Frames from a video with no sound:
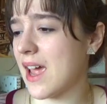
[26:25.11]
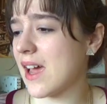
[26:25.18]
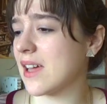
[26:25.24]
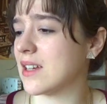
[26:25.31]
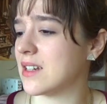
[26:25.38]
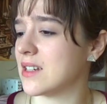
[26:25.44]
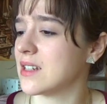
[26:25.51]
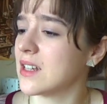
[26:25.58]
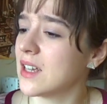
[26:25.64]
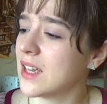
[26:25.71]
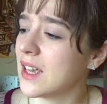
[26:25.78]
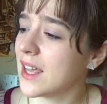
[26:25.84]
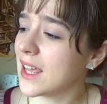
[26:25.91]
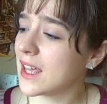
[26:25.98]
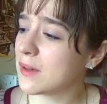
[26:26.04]
and
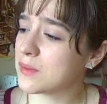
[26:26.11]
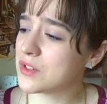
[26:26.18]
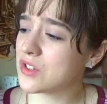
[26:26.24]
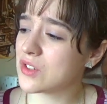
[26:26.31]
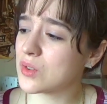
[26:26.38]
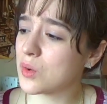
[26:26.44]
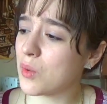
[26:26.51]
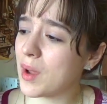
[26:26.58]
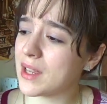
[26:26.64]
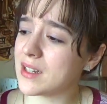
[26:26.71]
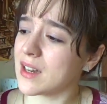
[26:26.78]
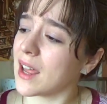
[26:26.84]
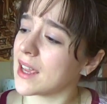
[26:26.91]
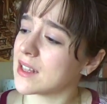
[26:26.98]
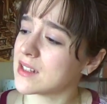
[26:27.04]
it was just
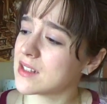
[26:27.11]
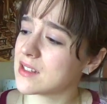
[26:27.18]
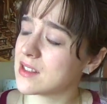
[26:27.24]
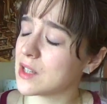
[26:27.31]
quite nice.